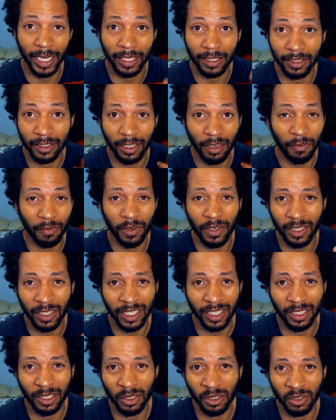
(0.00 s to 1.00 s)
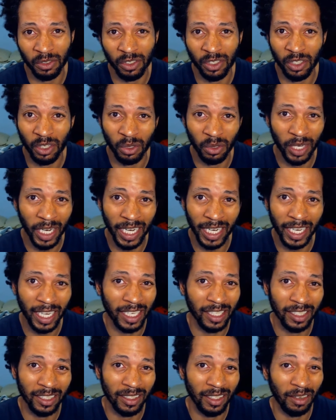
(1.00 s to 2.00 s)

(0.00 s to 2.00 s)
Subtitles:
Definitely don't show that kind of stuff.